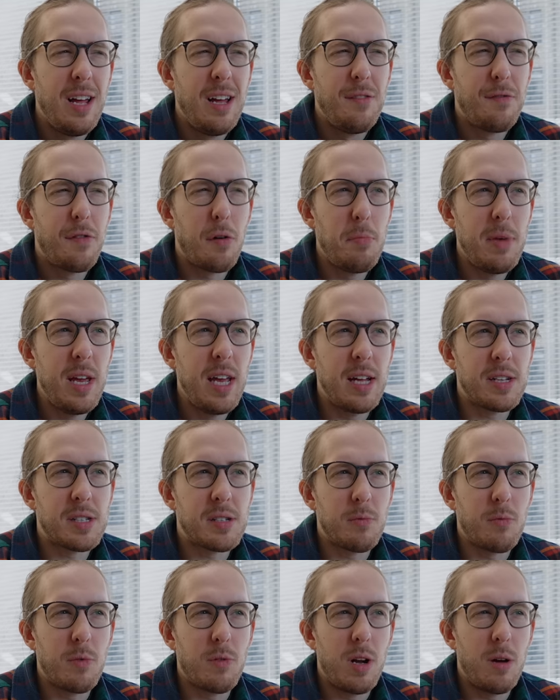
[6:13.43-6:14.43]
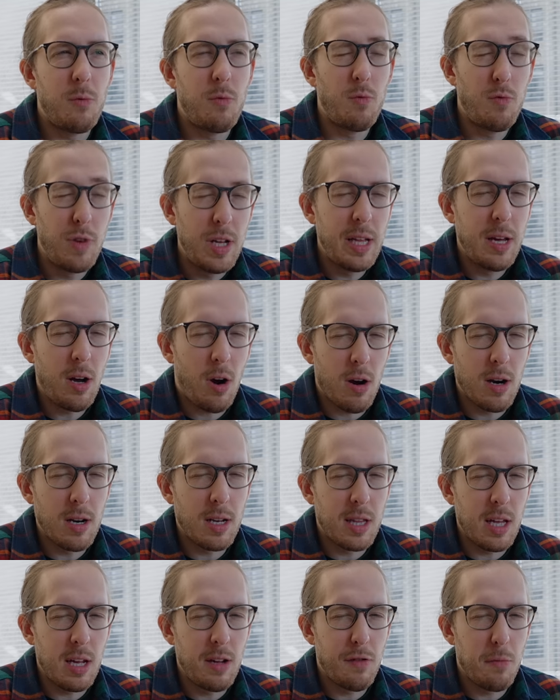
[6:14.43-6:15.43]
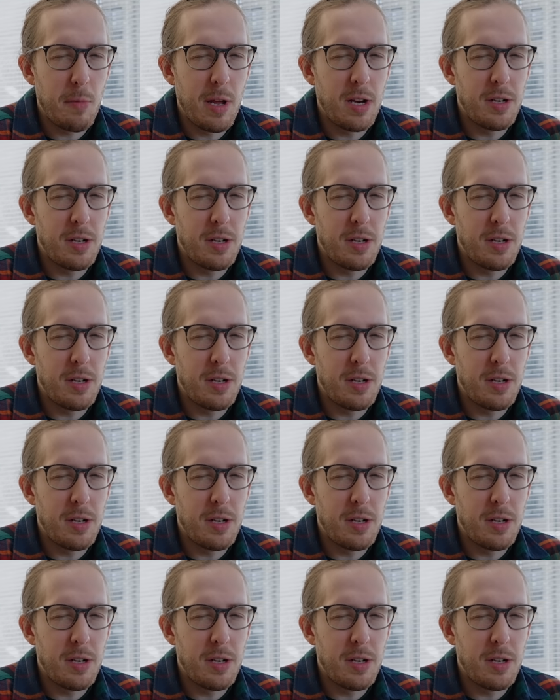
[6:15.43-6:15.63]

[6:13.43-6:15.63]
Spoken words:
for me, it's a really hard thing for me